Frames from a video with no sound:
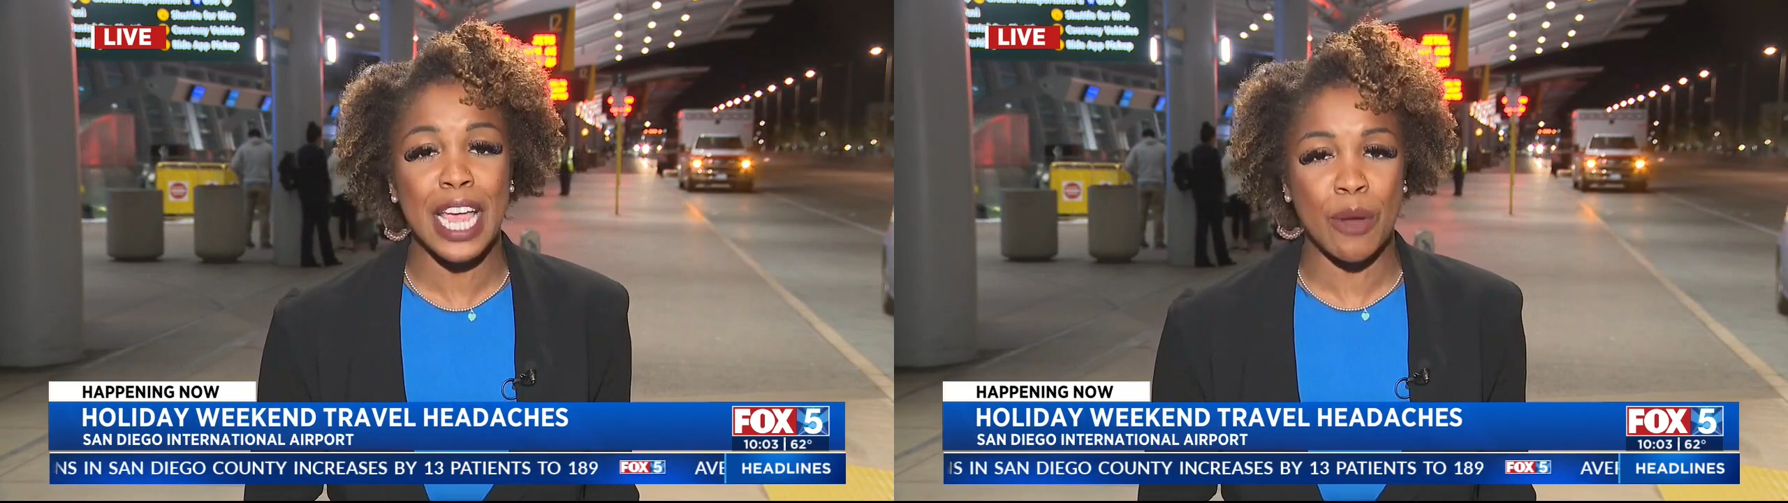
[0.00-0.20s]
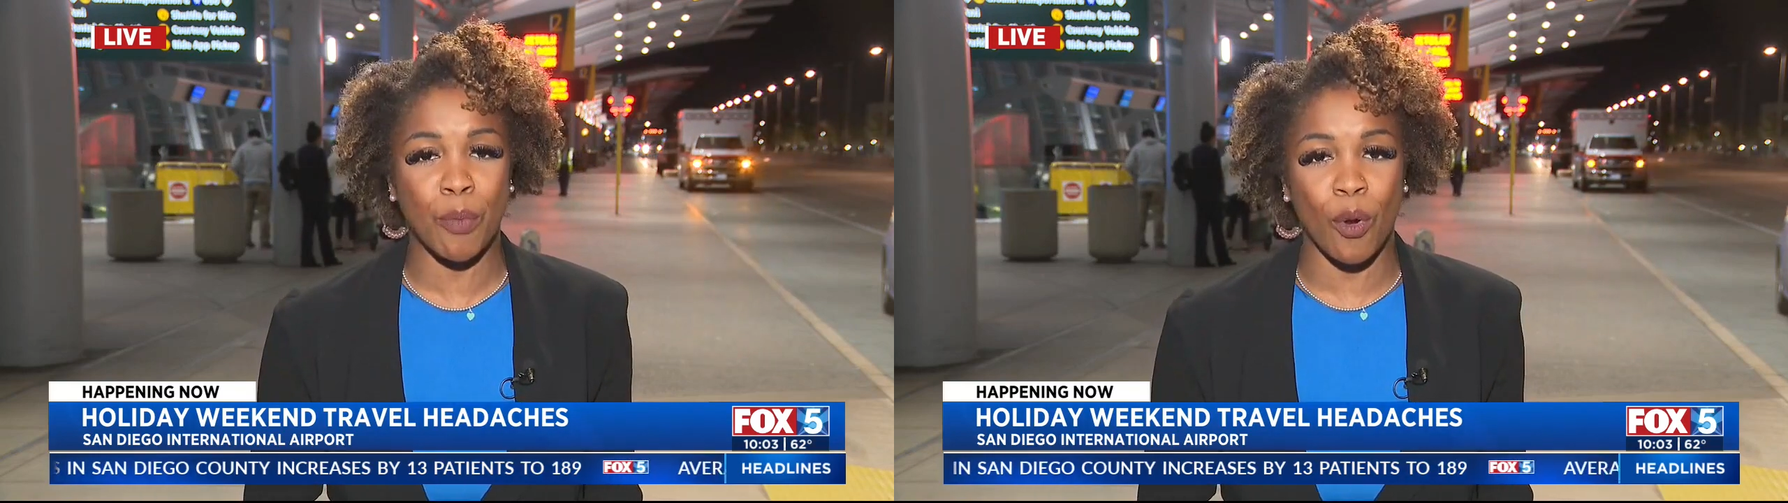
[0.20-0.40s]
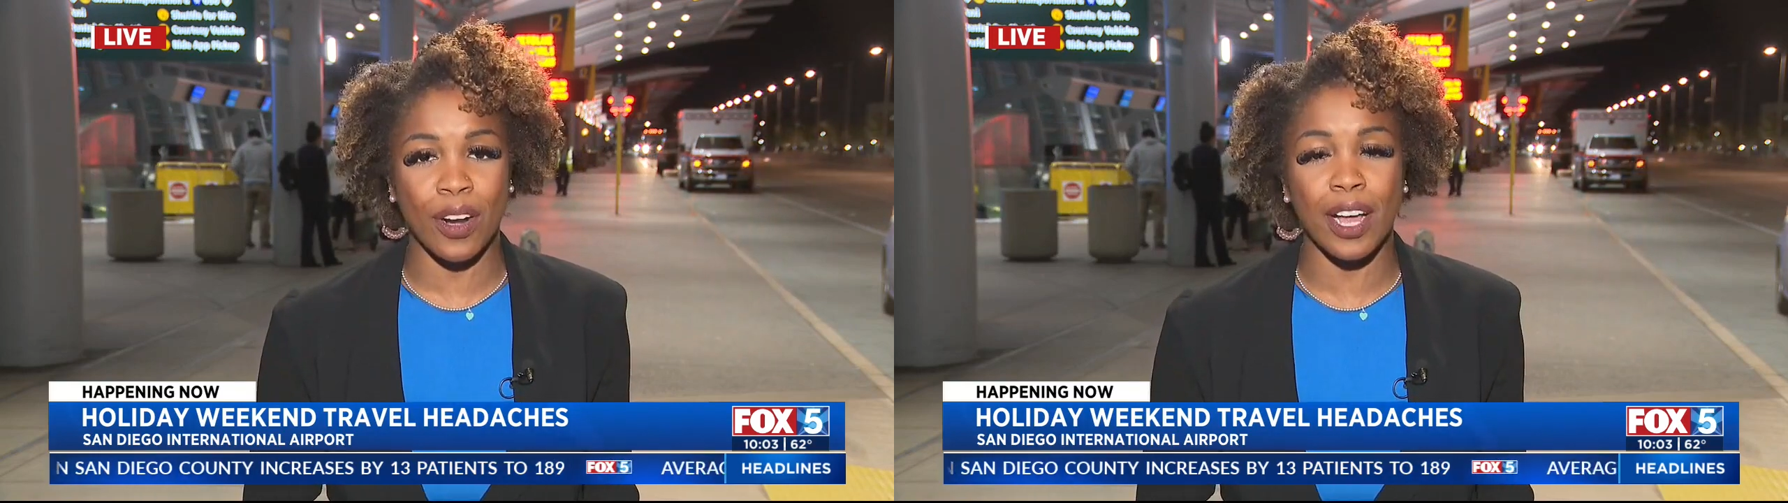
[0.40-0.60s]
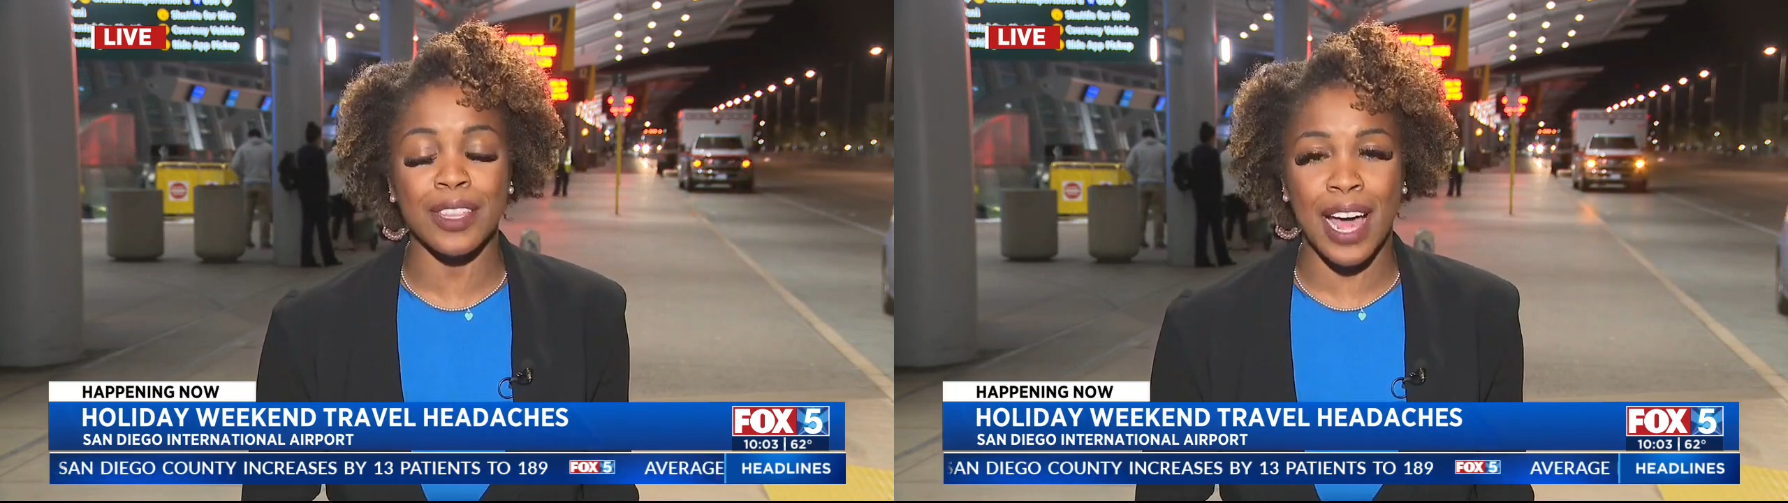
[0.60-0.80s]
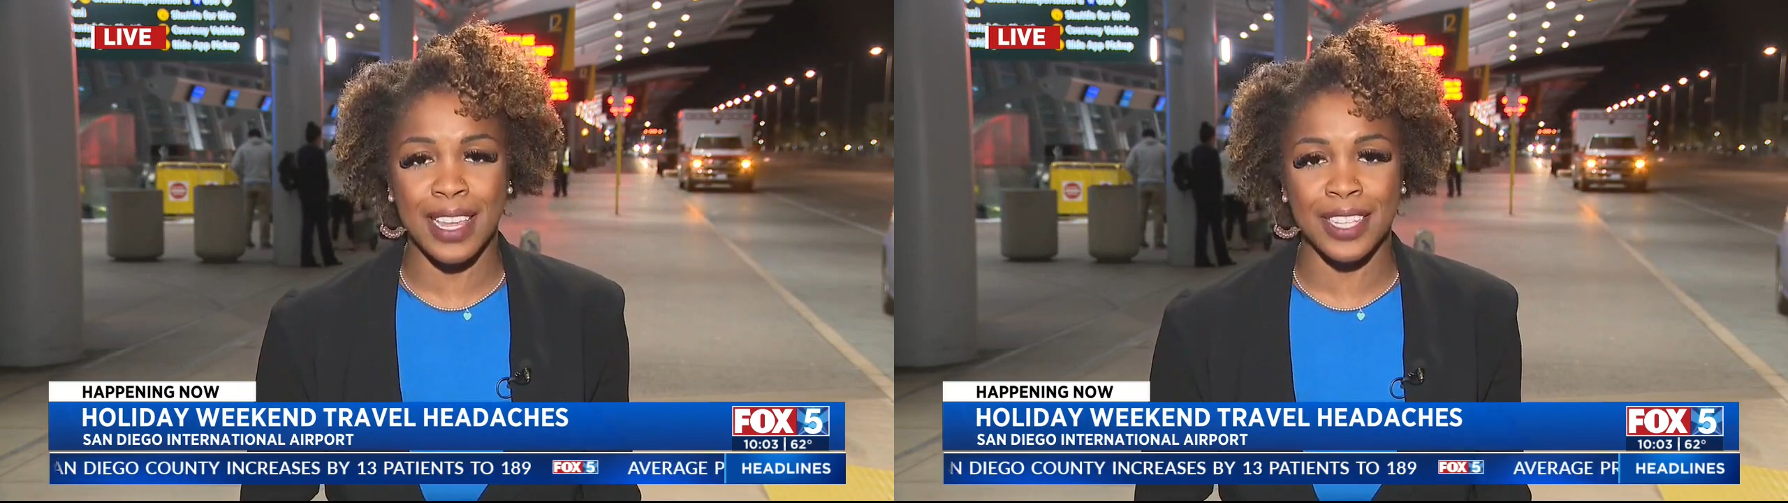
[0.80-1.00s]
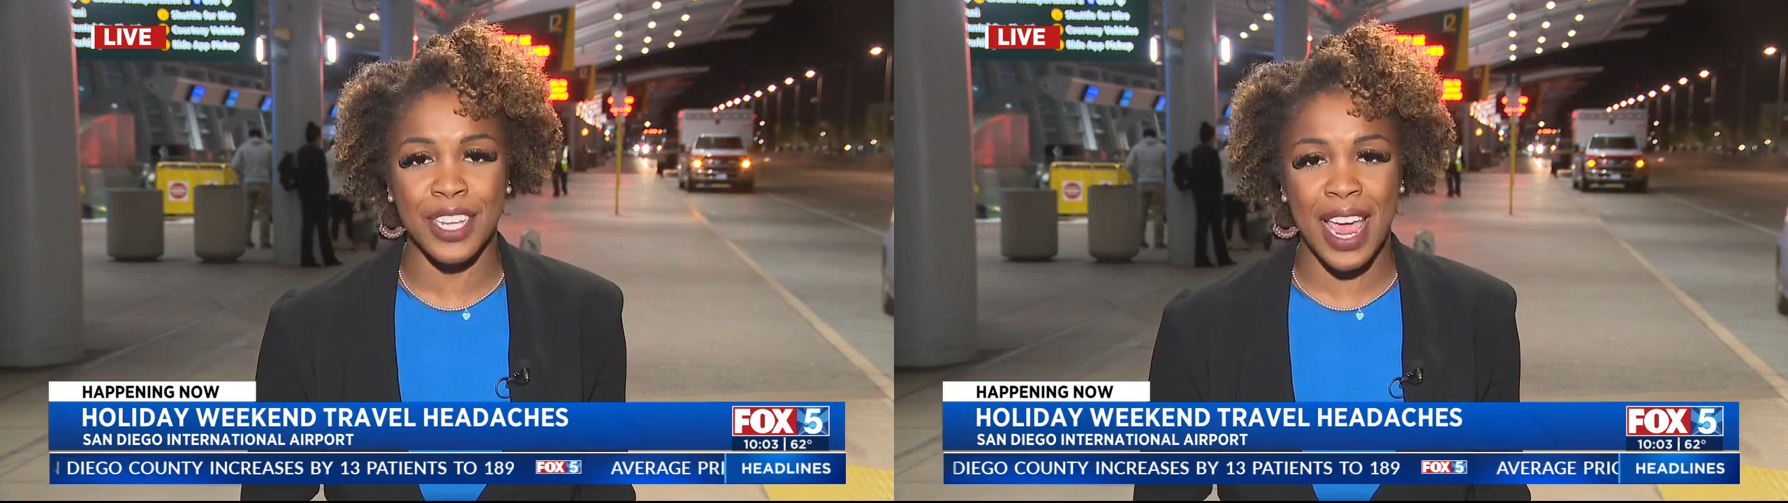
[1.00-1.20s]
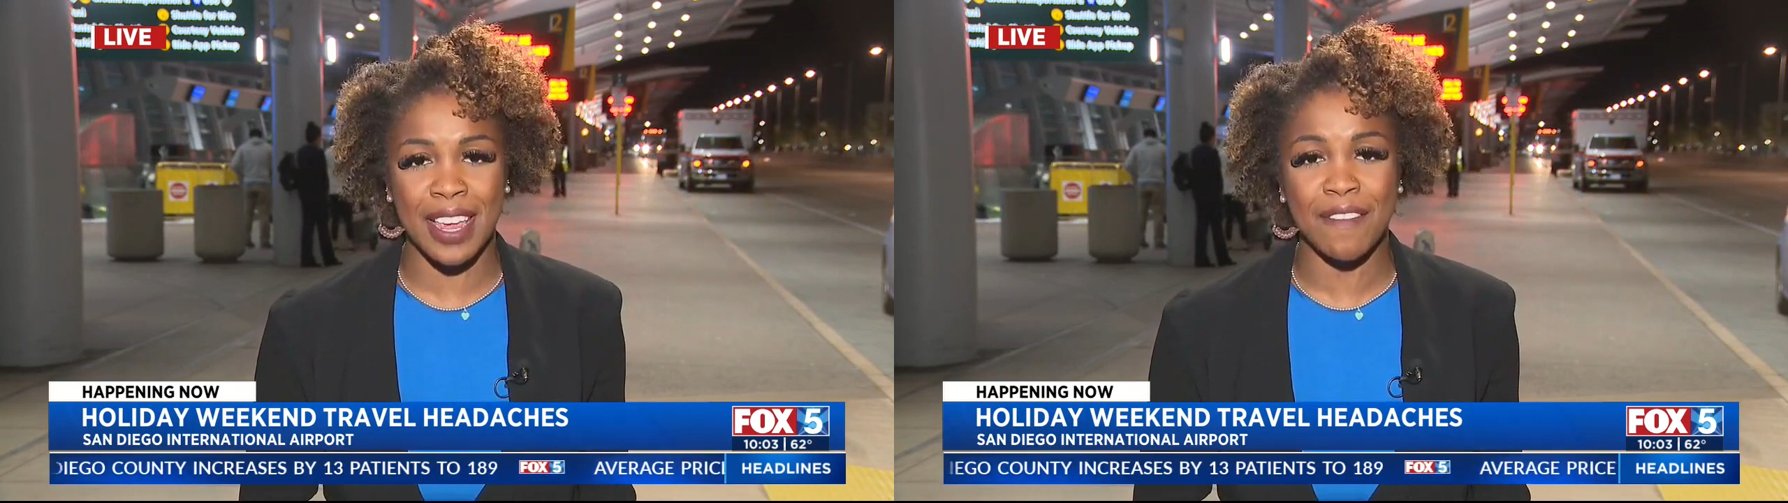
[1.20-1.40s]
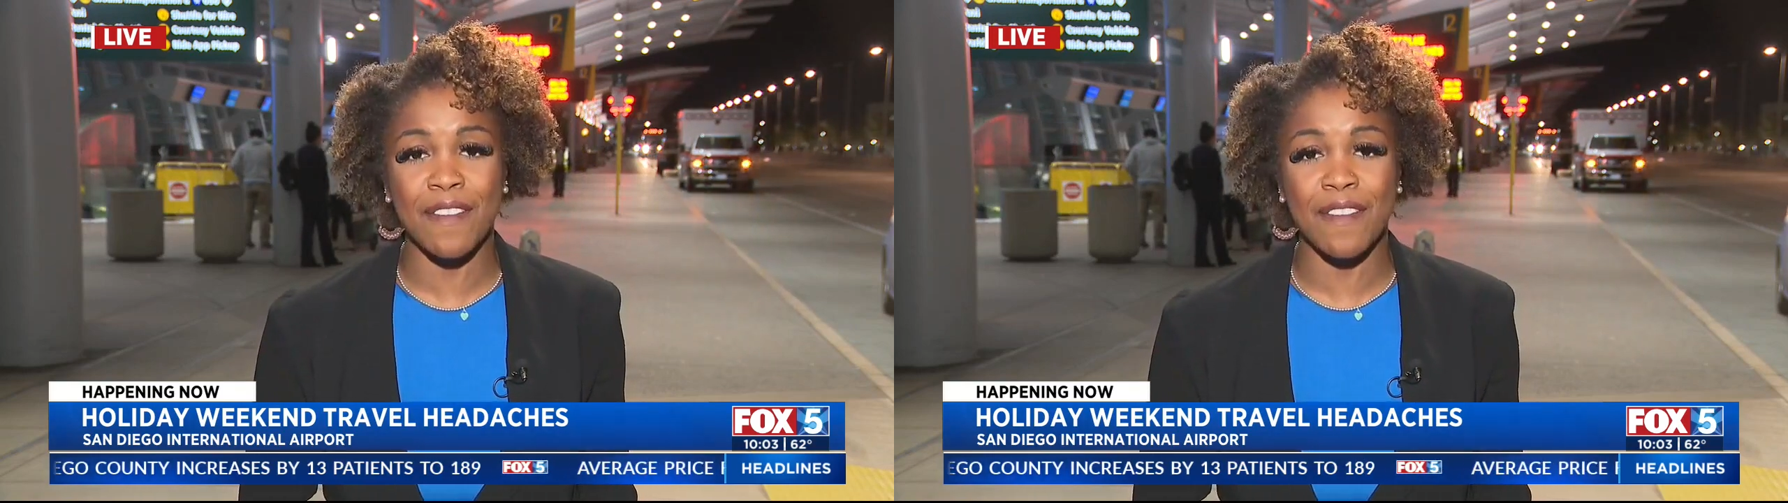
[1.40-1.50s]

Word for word: airport, Alani Letang,